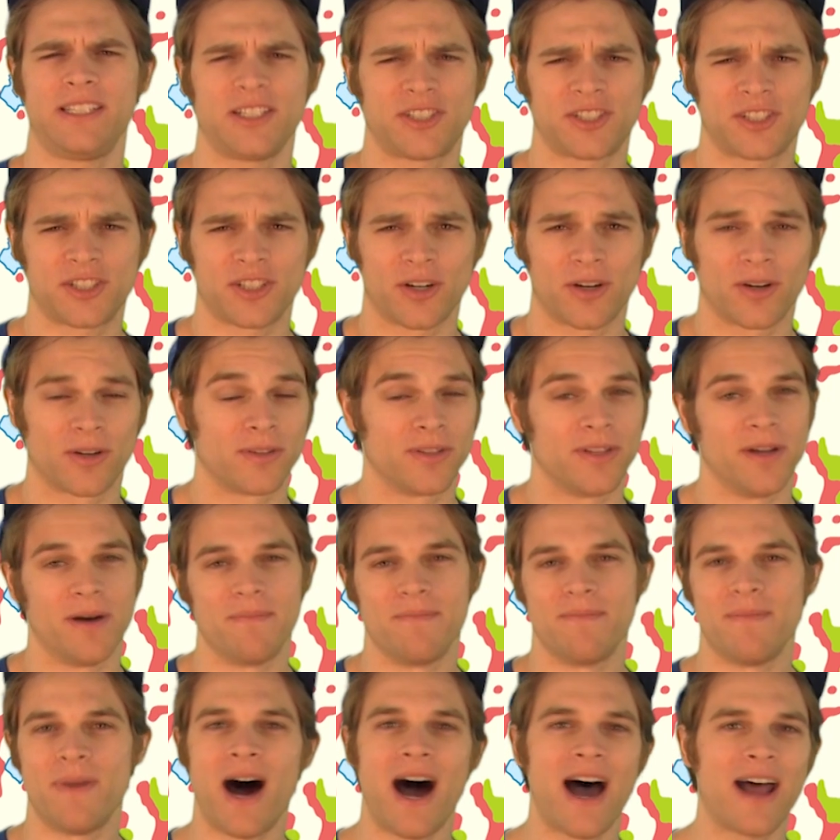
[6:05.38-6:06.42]
discern the
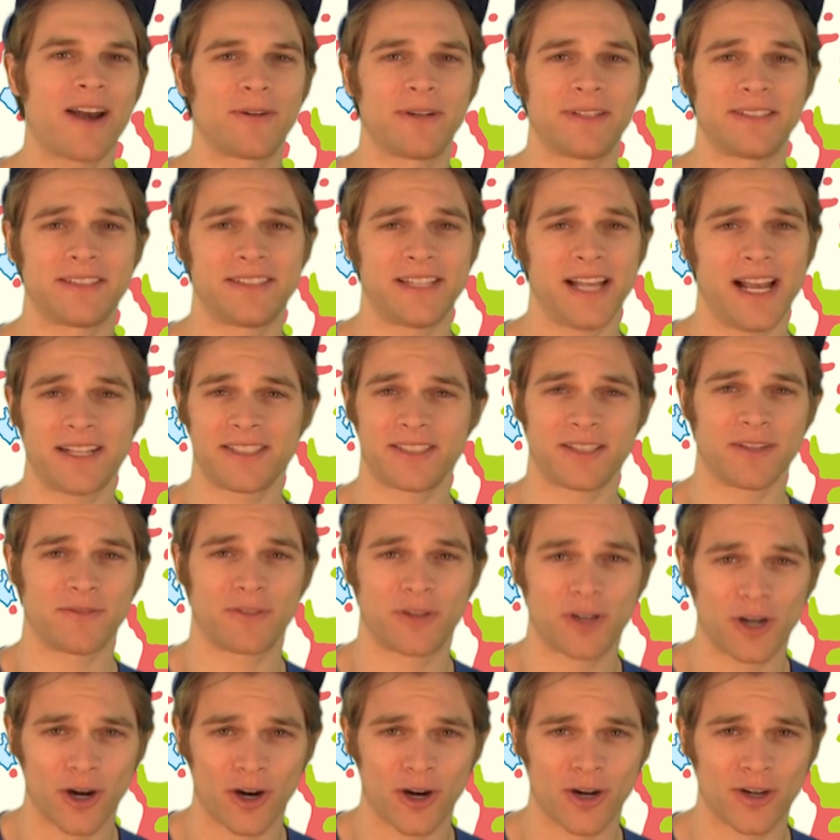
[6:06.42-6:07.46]
moderate sects
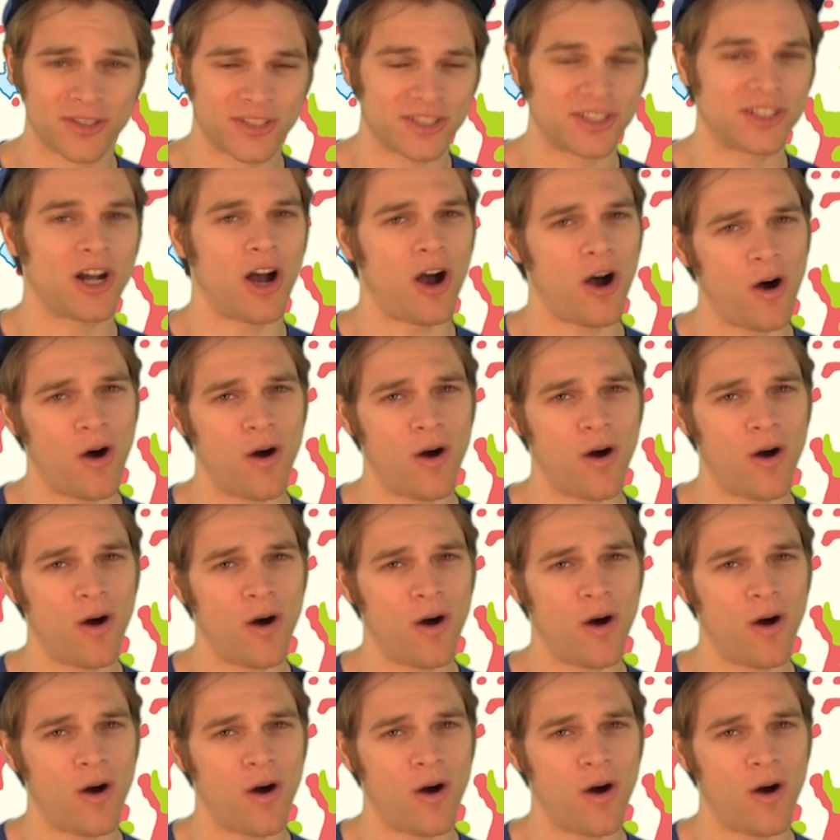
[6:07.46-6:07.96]
of Kurds to